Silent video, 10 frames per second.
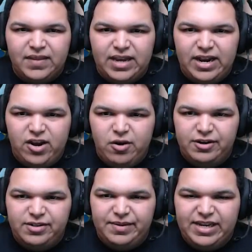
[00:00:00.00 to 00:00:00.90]
And I know I
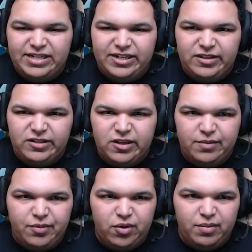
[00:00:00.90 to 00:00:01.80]
should be catching these other
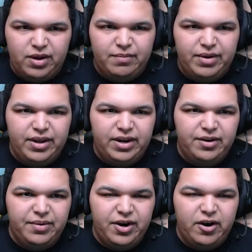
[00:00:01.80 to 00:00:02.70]
Pokemon, but
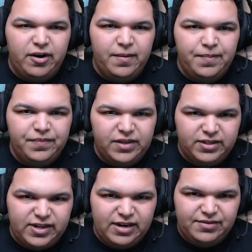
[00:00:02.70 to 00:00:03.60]
here we are,
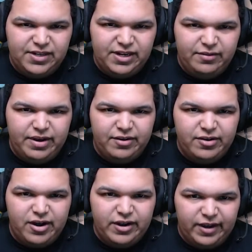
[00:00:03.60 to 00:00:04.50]
just kind of sitting around
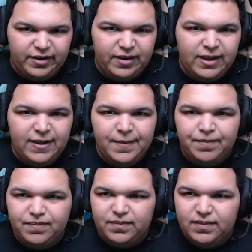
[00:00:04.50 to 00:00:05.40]
talking.
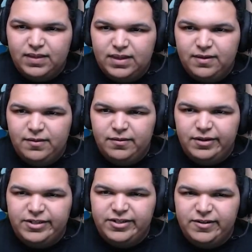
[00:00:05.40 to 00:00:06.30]

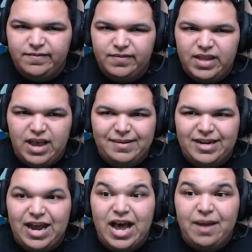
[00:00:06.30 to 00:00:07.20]
Which, I mean,
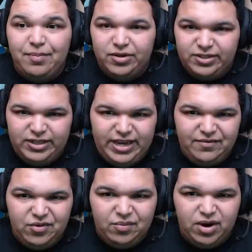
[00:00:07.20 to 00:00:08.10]
I personally have
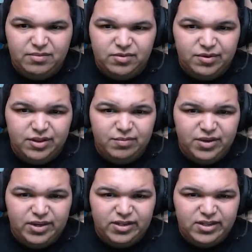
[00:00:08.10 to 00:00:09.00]
no problems with
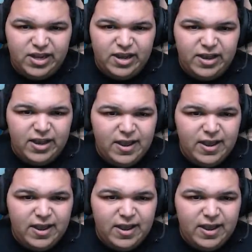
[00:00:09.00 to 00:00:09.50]
because, I